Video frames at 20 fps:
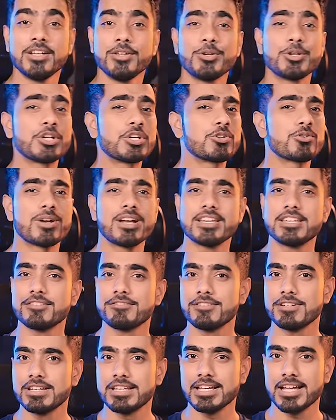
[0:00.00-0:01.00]
You can try
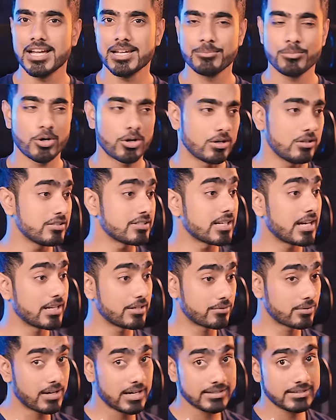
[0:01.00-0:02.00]
different AI models. I
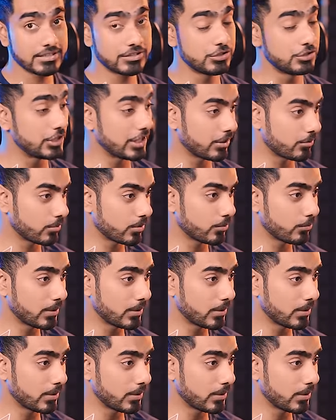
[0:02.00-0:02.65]
tried the general